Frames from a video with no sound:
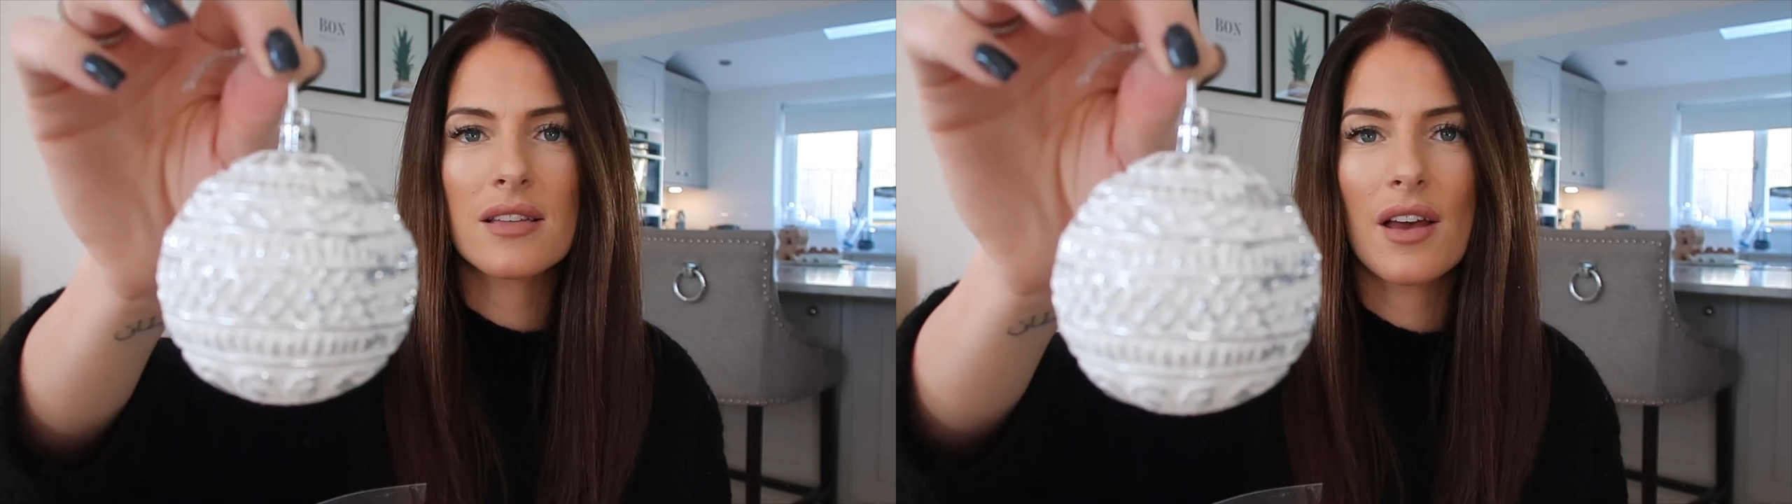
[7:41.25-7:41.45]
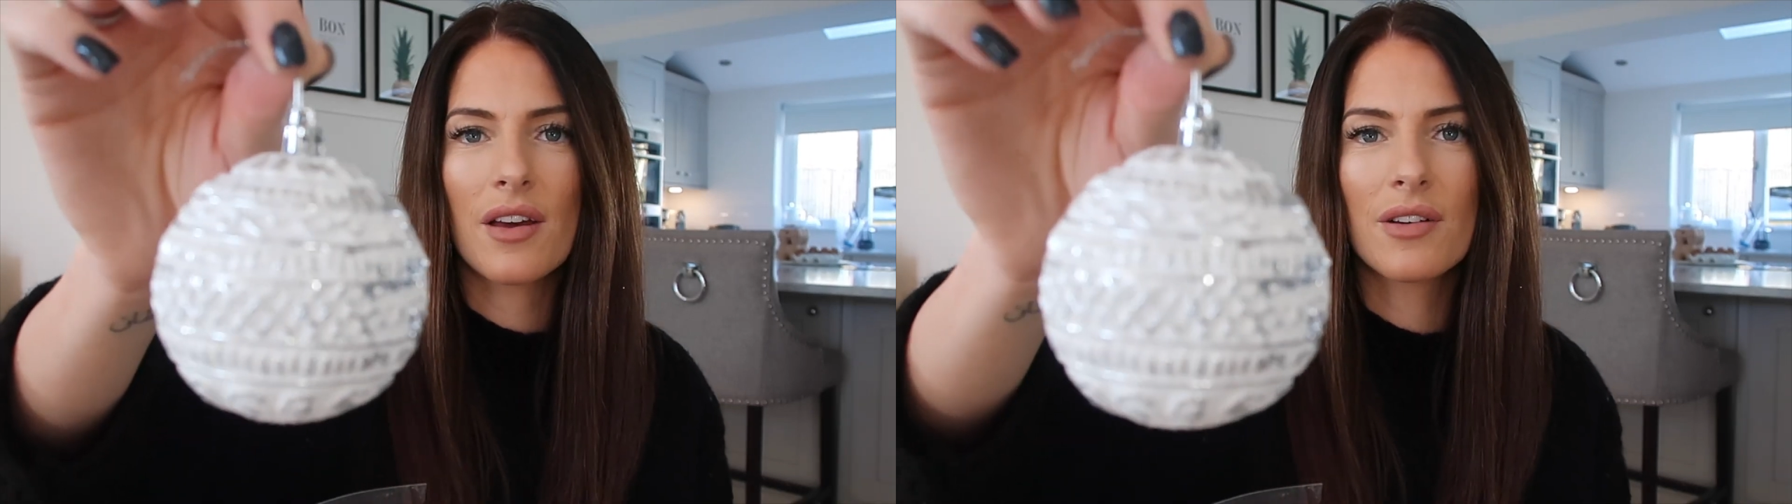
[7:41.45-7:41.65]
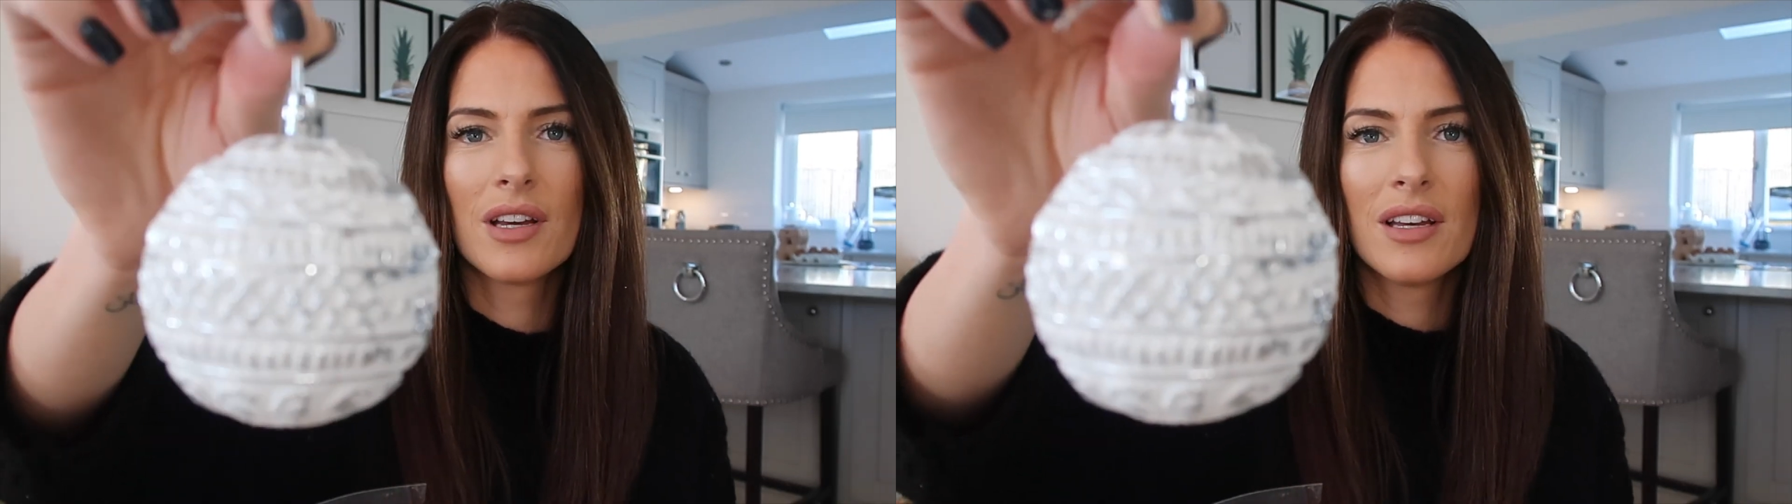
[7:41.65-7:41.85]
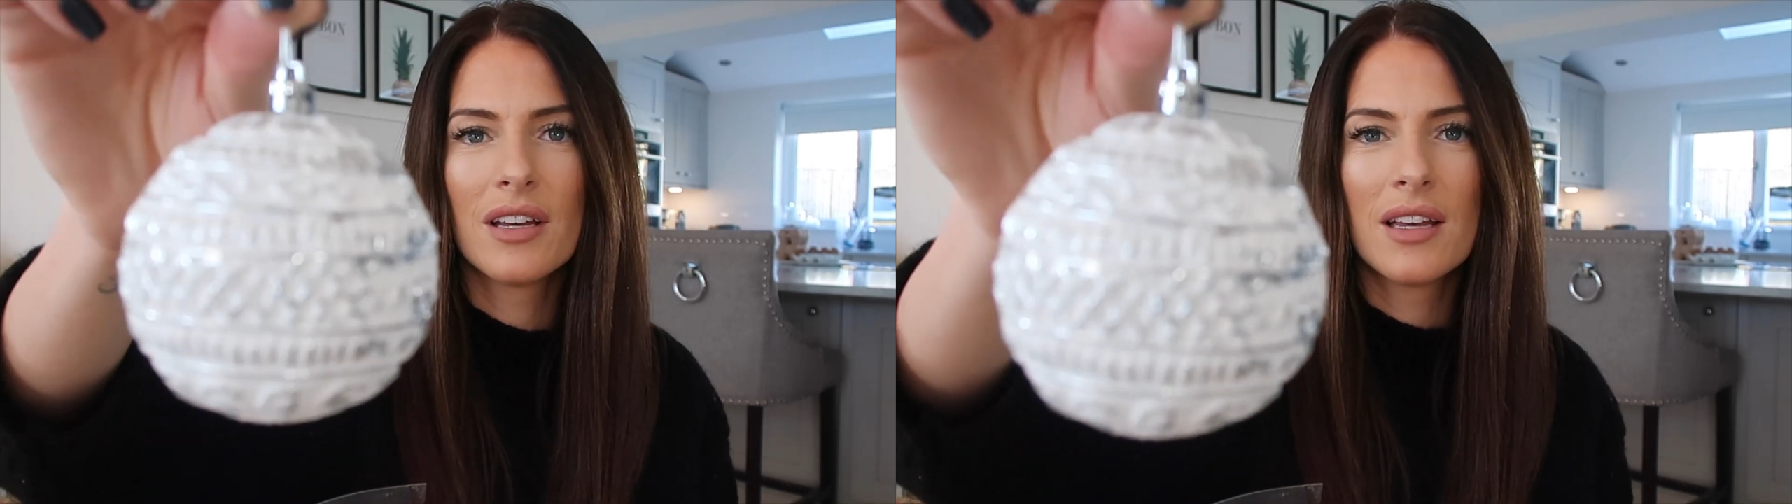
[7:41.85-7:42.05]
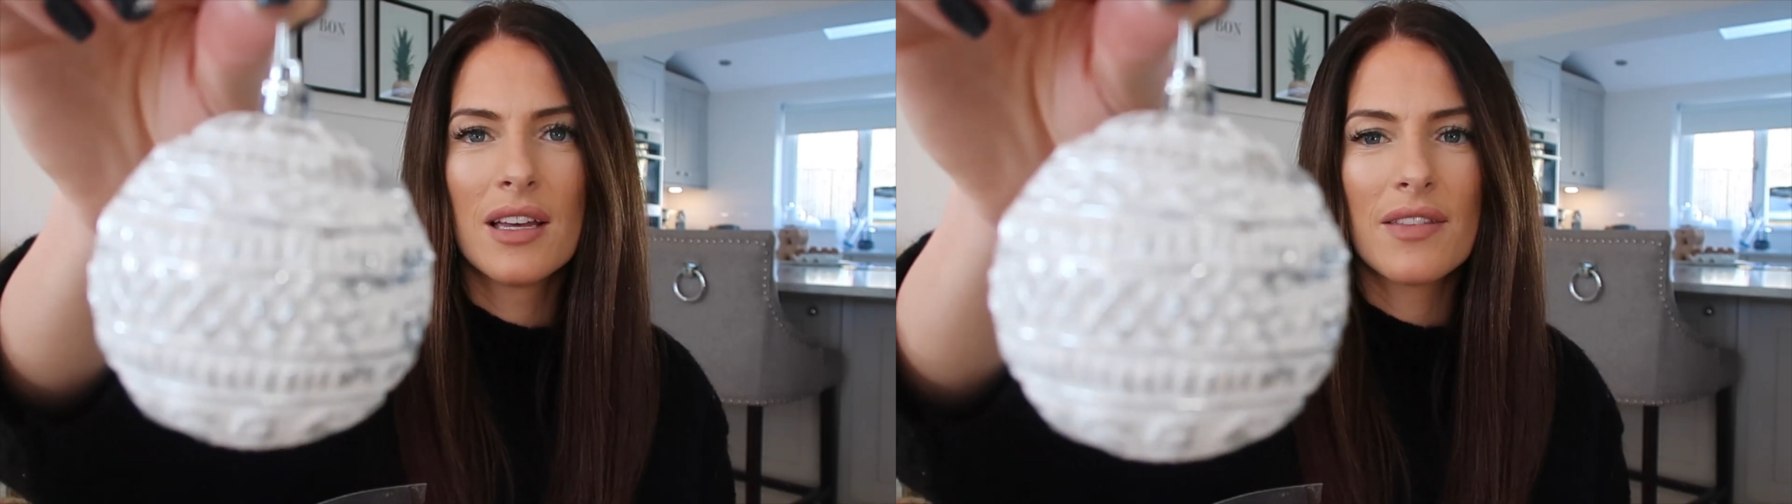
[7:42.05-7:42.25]
So
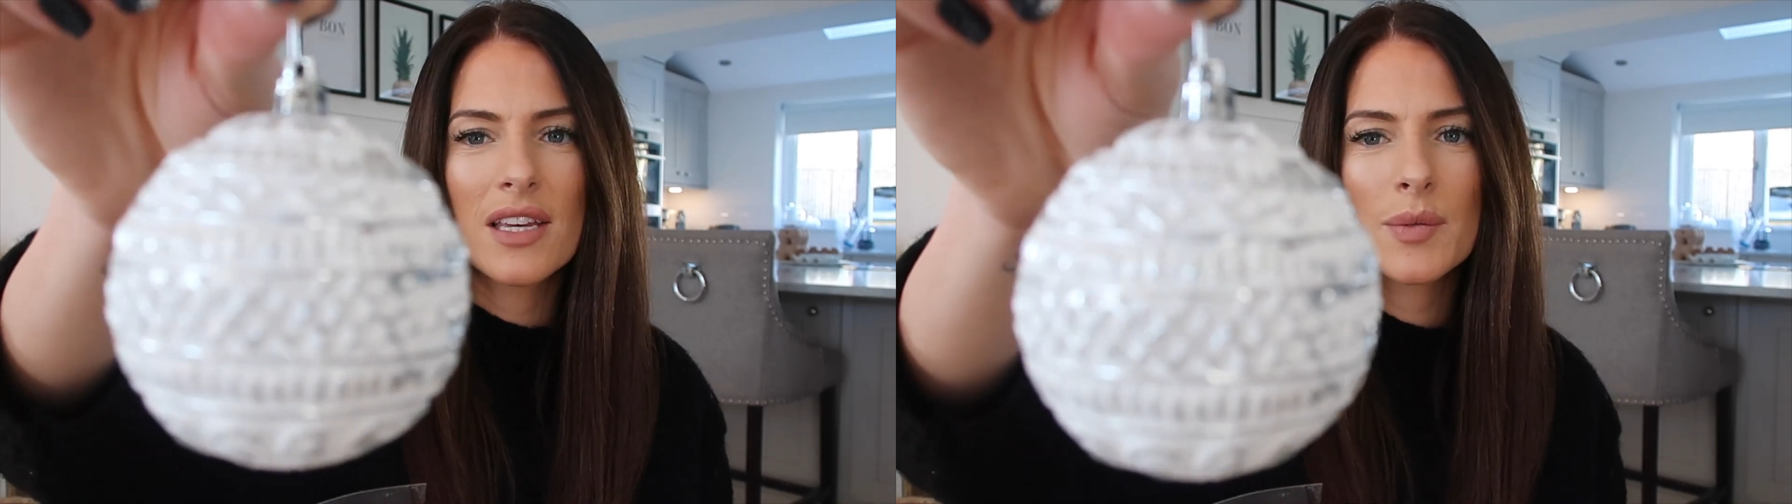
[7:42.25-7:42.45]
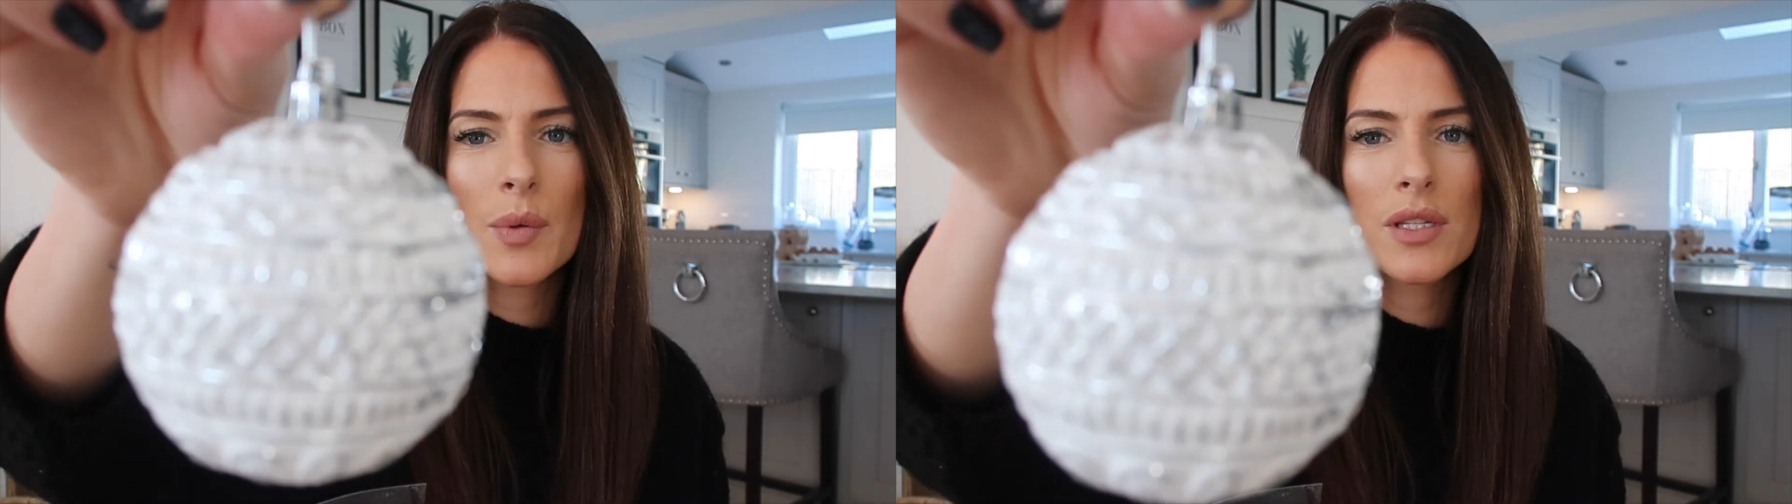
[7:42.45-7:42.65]
this